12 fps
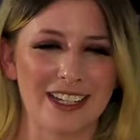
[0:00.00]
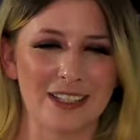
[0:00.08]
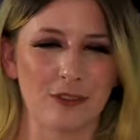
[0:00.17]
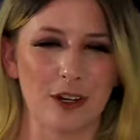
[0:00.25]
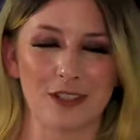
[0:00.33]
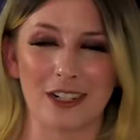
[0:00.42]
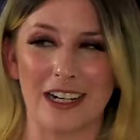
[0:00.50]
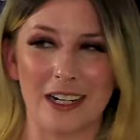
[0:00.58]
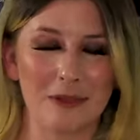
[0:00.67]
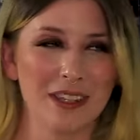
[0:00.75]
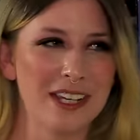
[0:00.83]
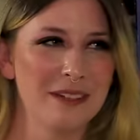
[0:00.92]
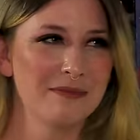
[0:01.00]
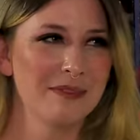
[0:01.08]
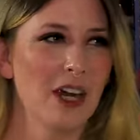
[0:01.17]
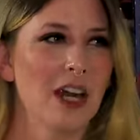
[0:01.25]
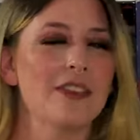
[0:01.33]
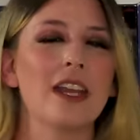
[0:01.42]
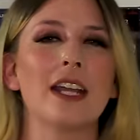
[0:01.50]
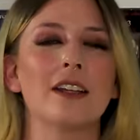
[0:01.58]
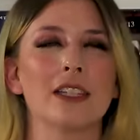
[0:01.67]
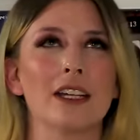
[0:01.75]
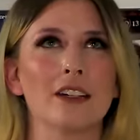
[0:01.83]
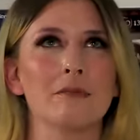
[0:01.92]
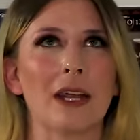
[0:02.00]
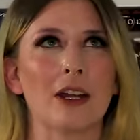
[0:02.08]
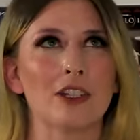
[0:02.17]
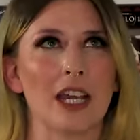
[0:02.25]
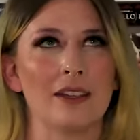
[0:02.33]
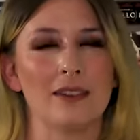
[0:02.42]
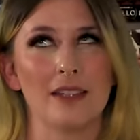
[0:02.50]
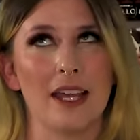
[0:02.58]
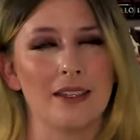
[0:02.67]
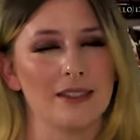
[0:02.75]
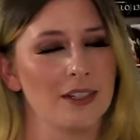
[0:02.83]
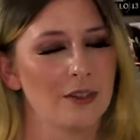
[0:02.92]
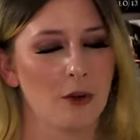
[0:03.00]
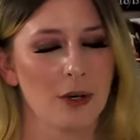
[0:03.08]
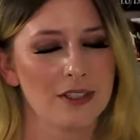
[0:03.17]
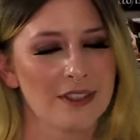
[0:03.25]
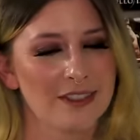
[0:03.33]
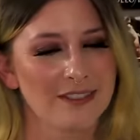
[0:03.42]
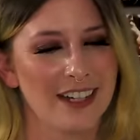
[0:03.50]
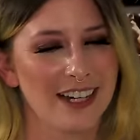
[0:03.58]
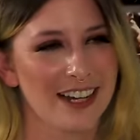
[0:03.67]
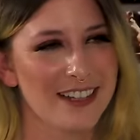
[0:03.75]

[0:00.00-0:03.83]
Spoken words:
gets frustrated with him. All right, their marriage ends in divorce, I